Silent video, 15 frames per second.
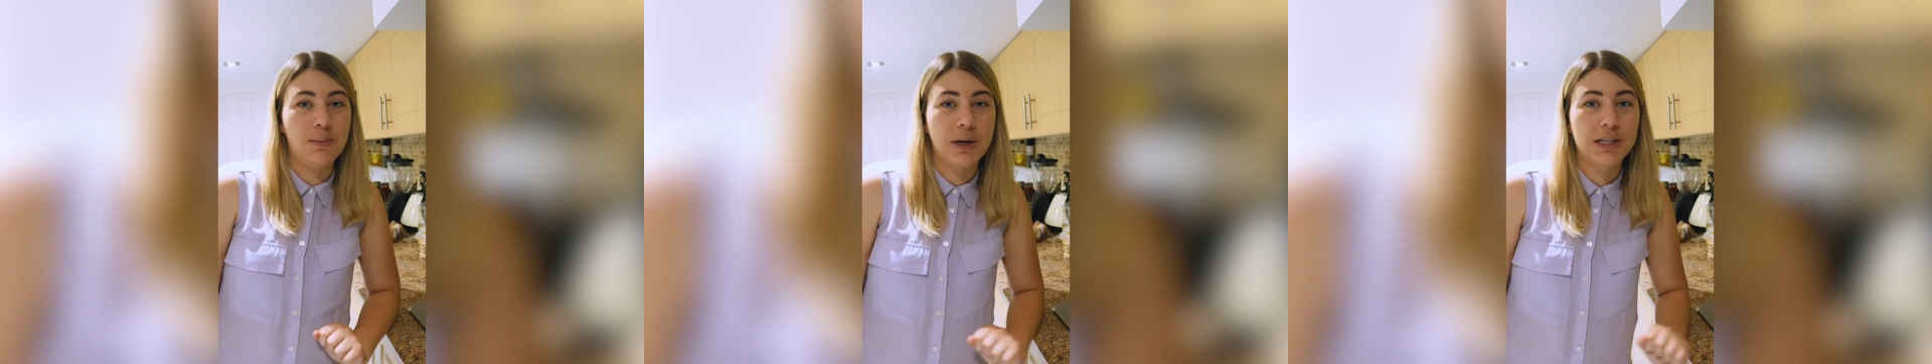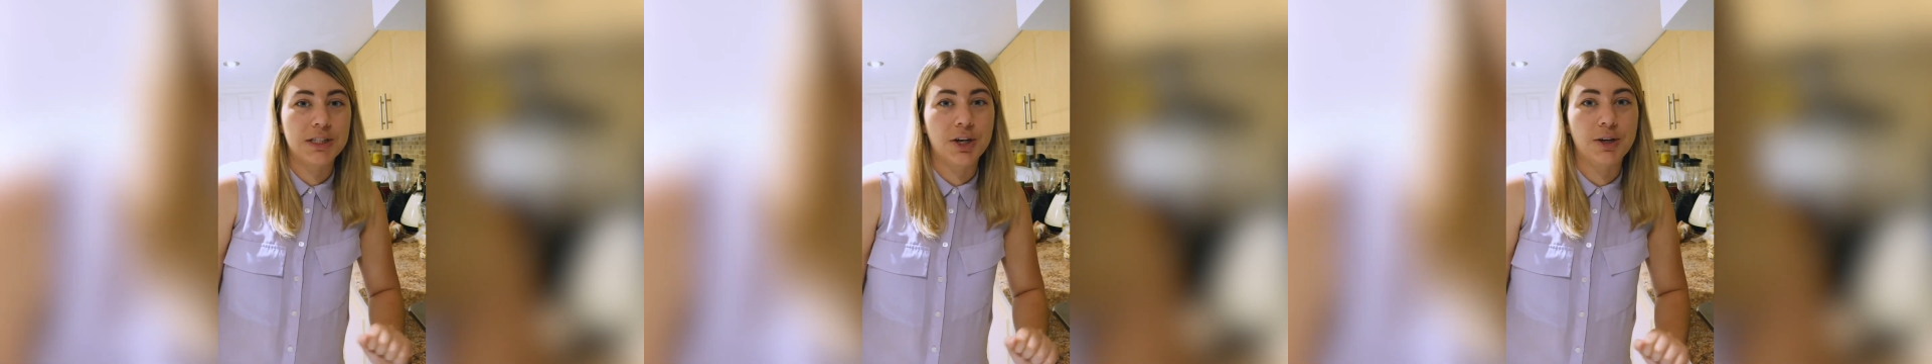
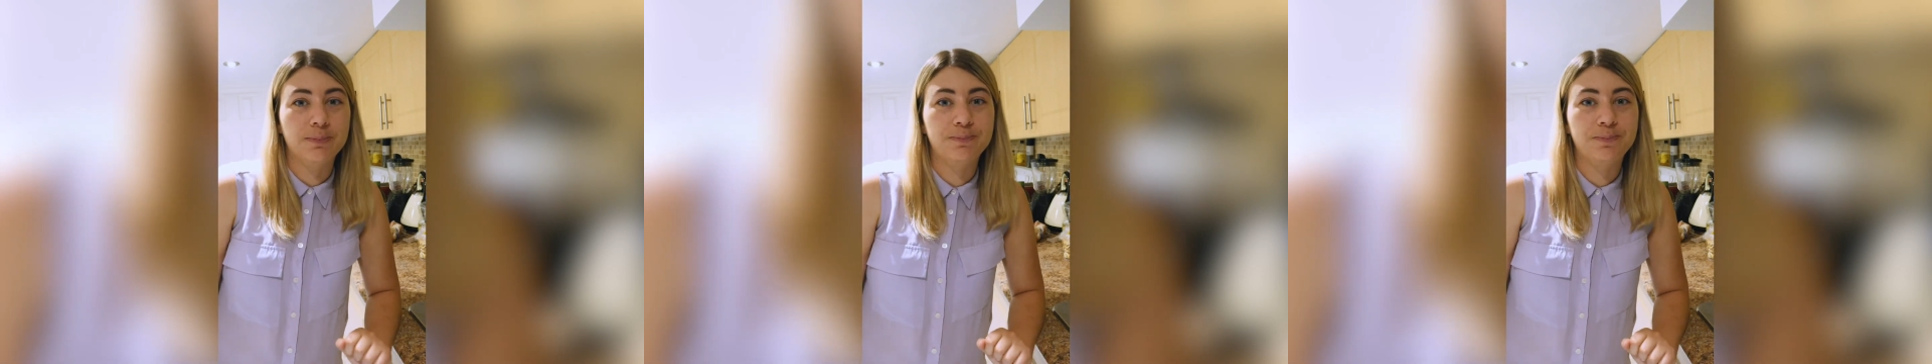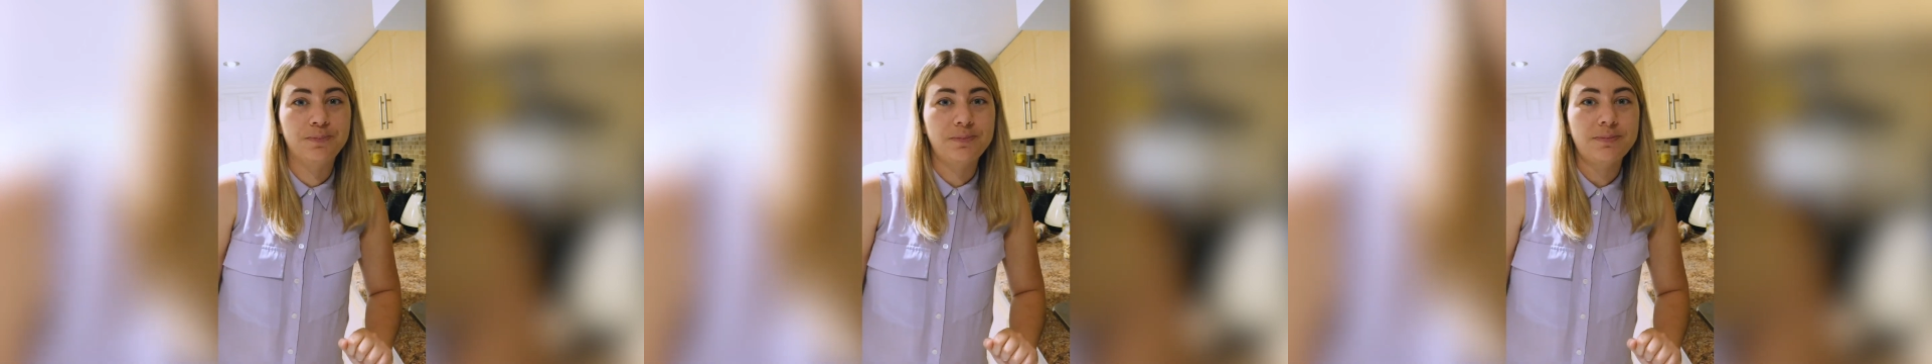mixer.
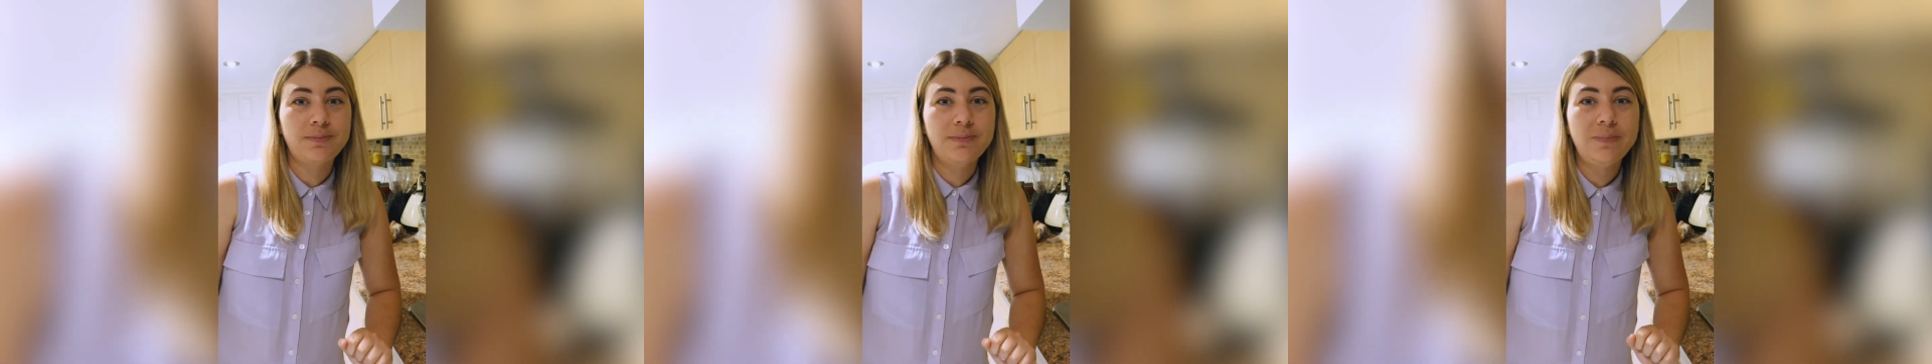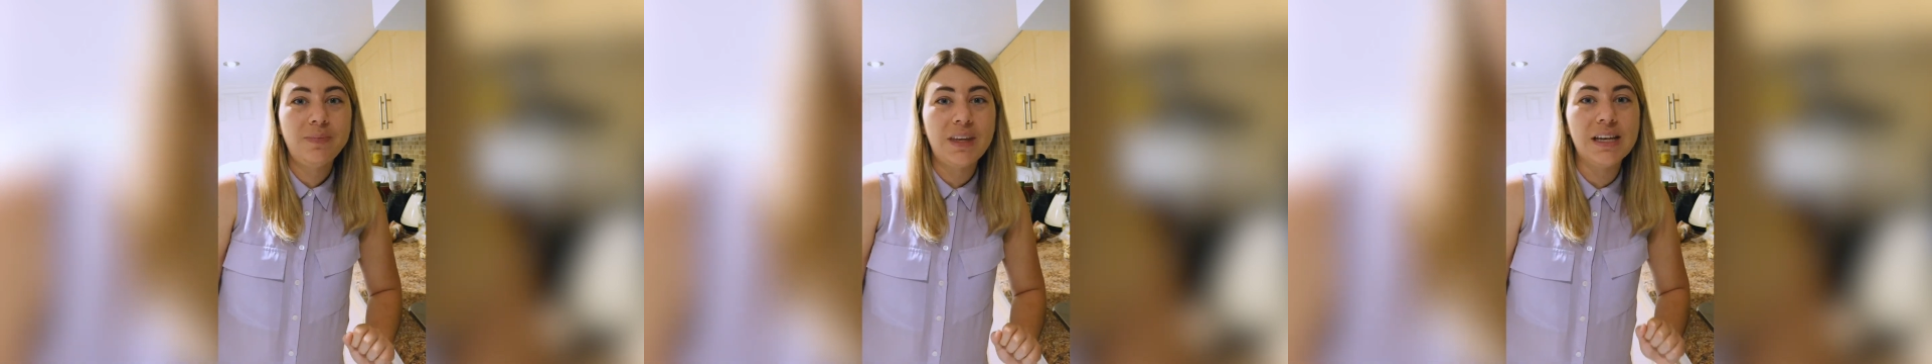
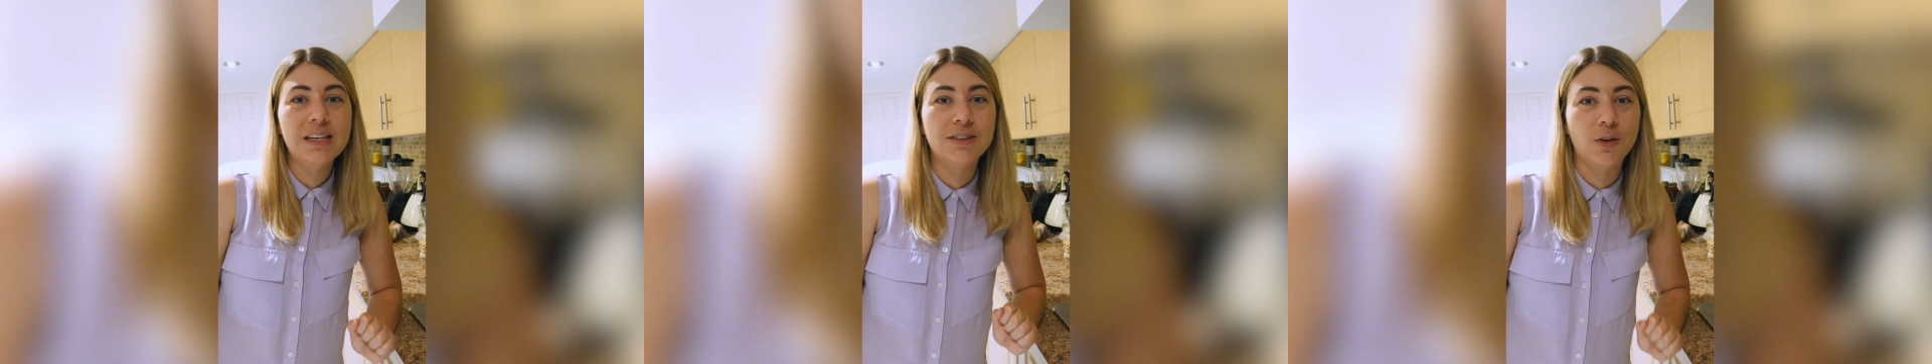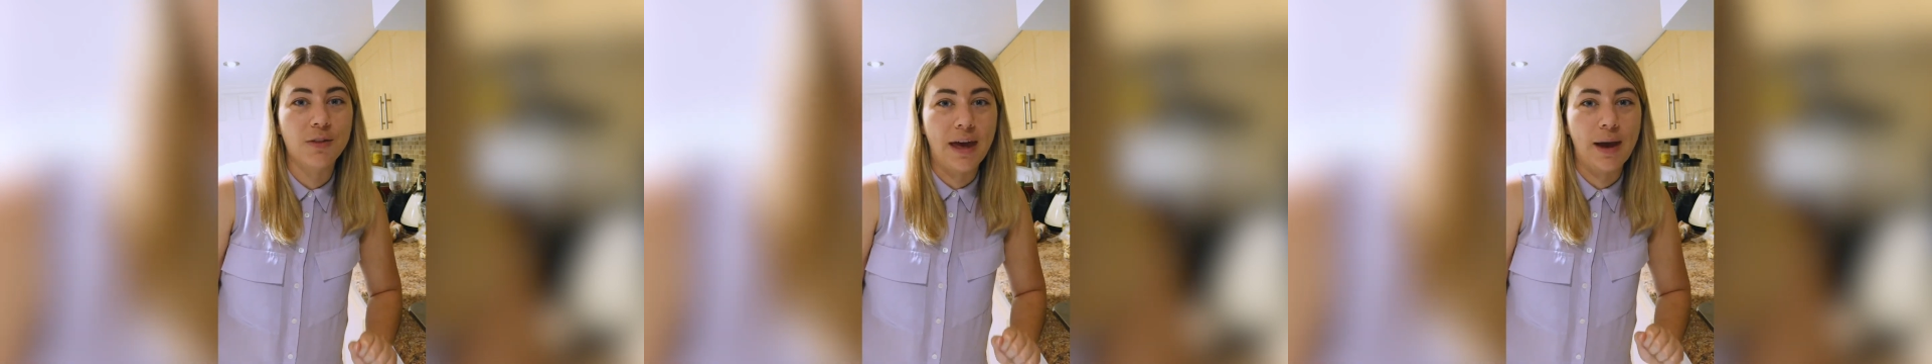
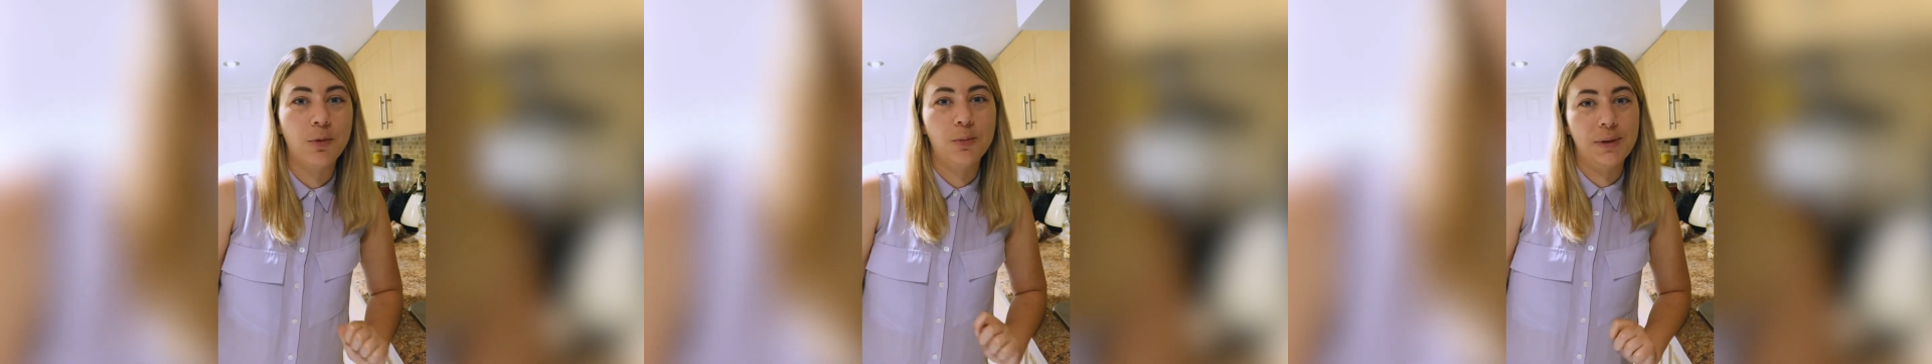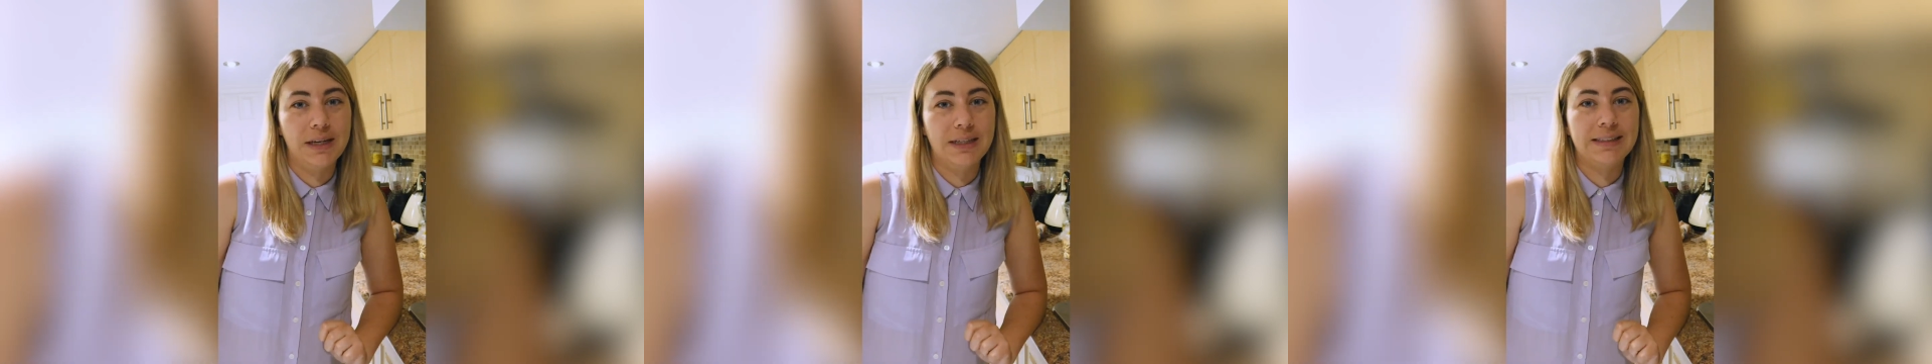So that
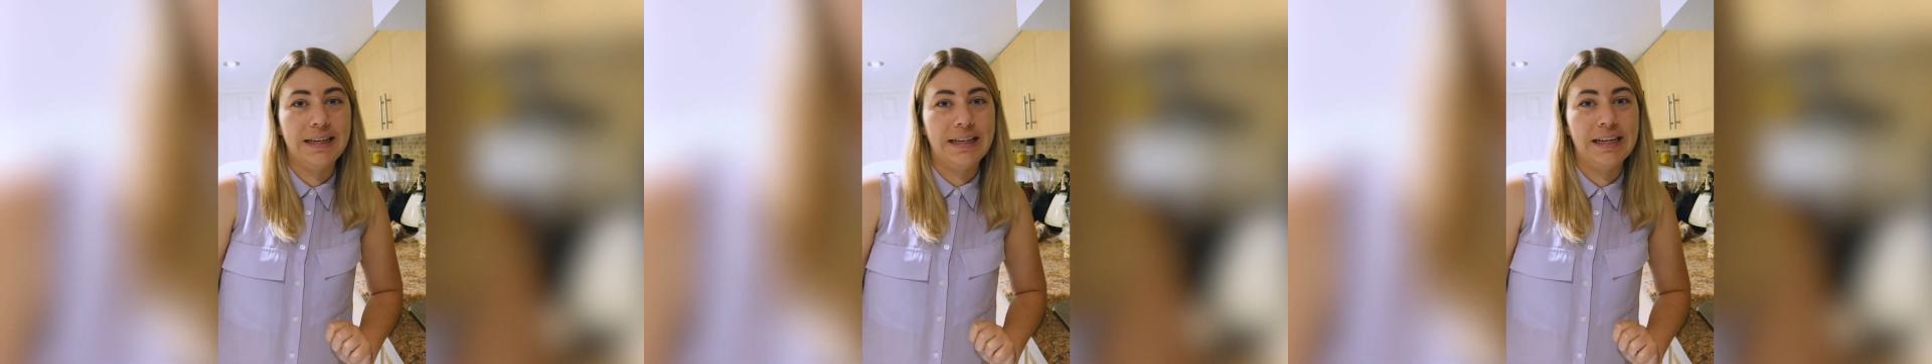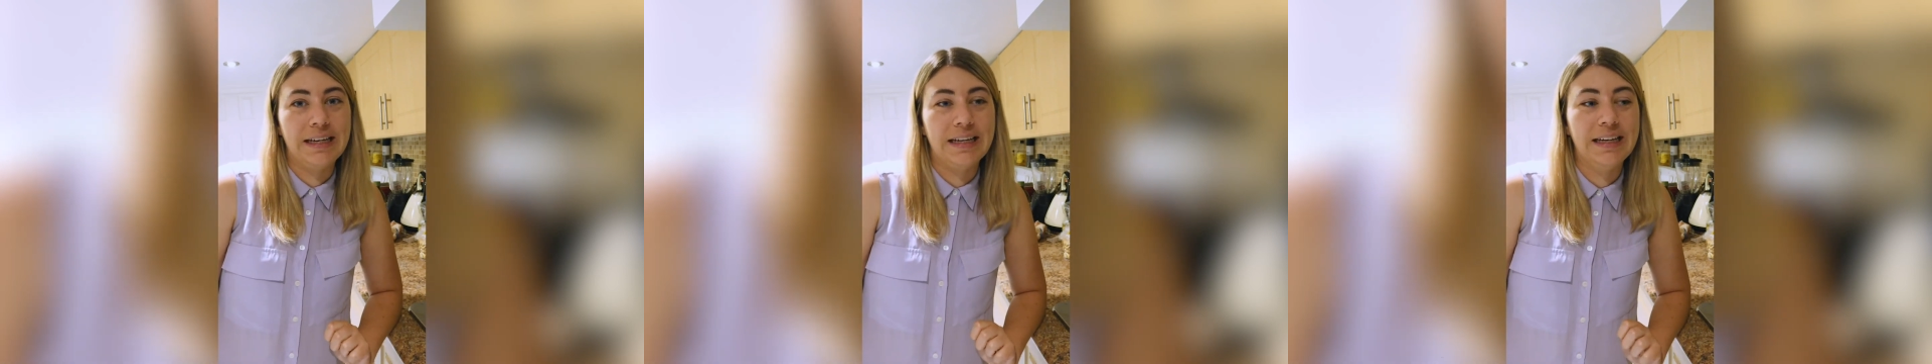will be
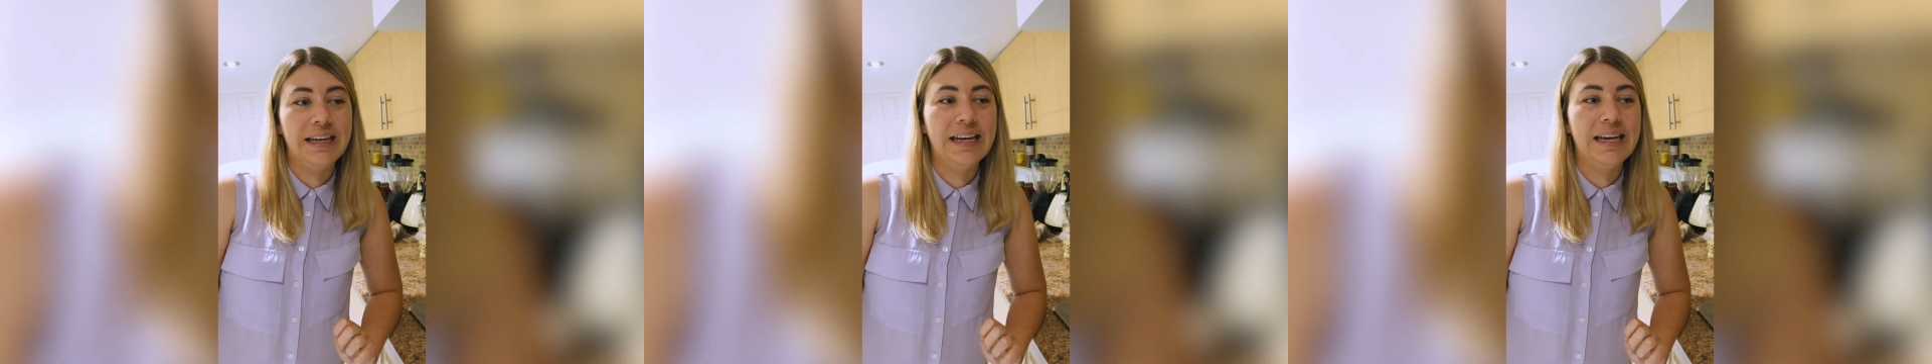exciting.